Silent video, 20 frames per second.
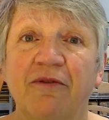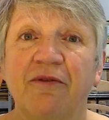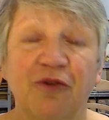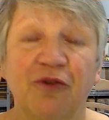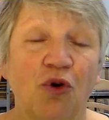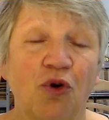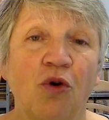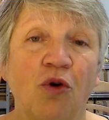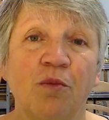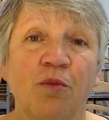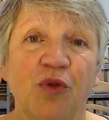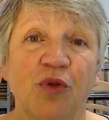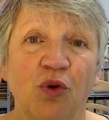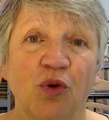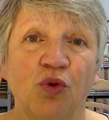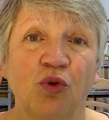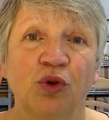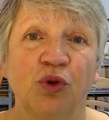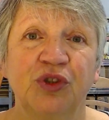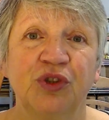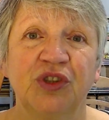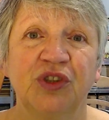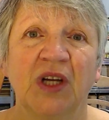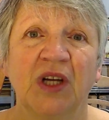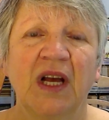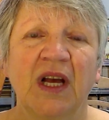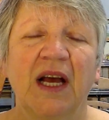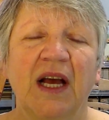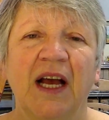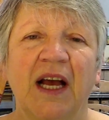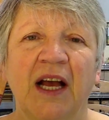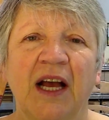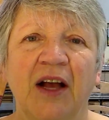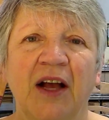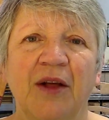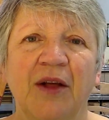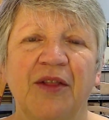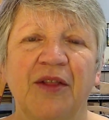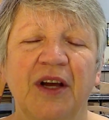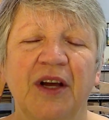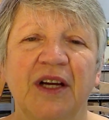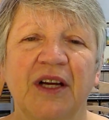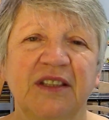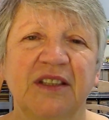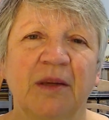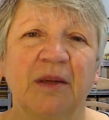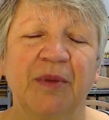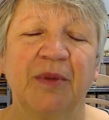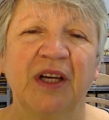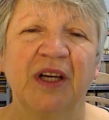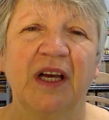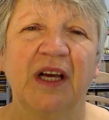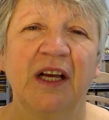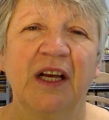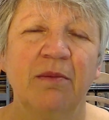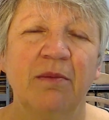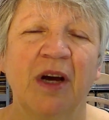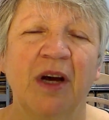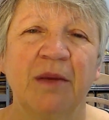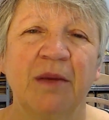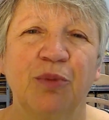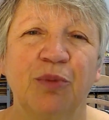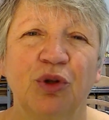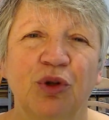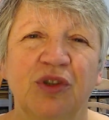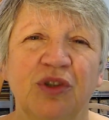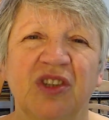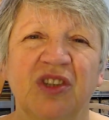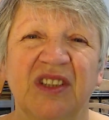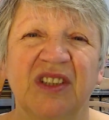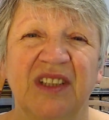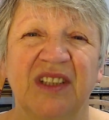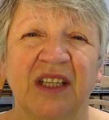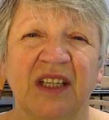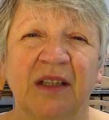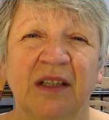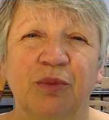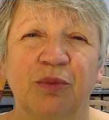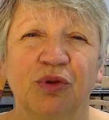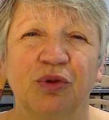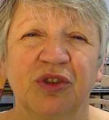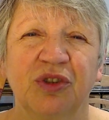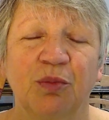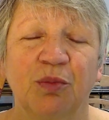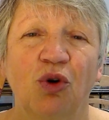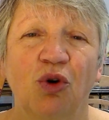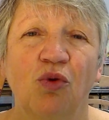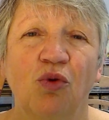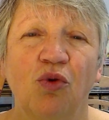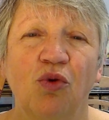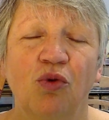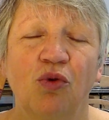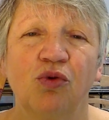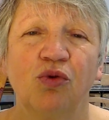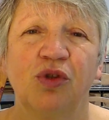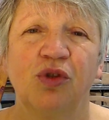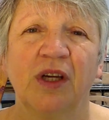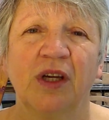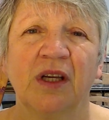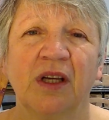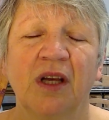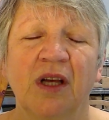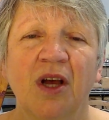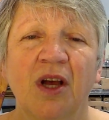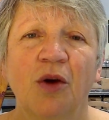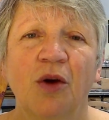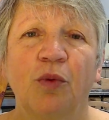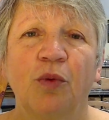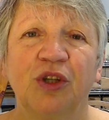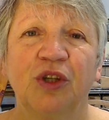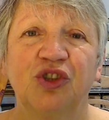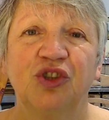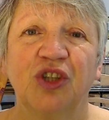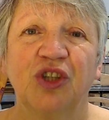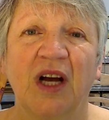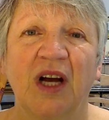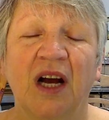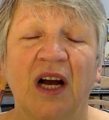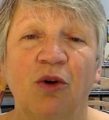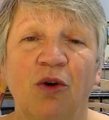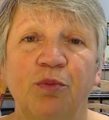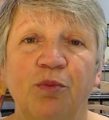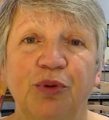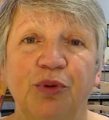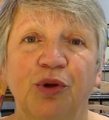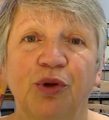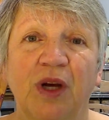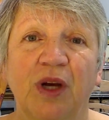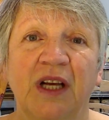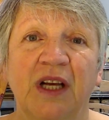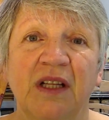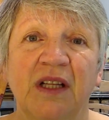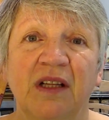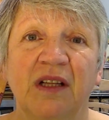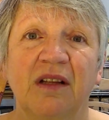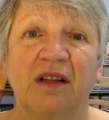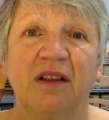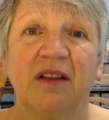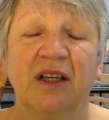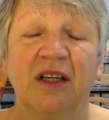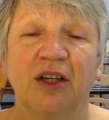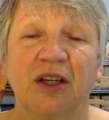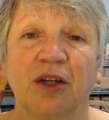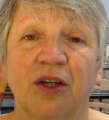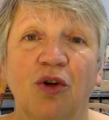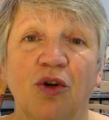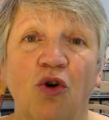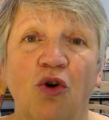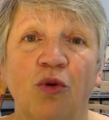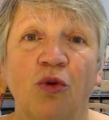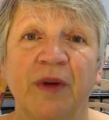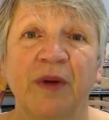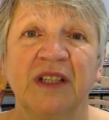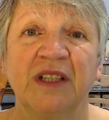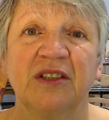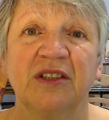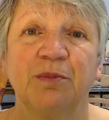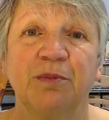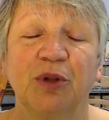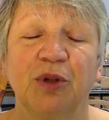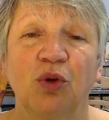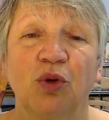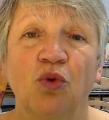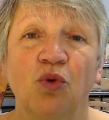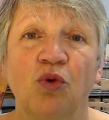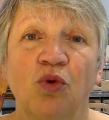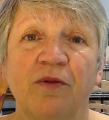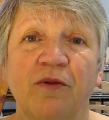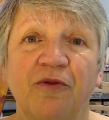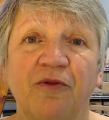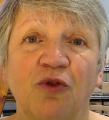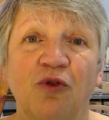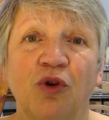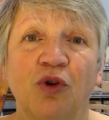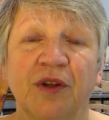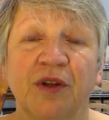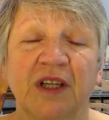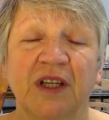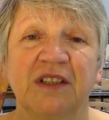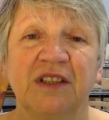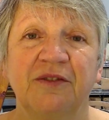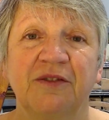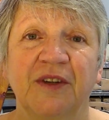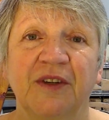from those. There is a bit in my book, Sustainable Smallholding, which I'll put in the comments below for this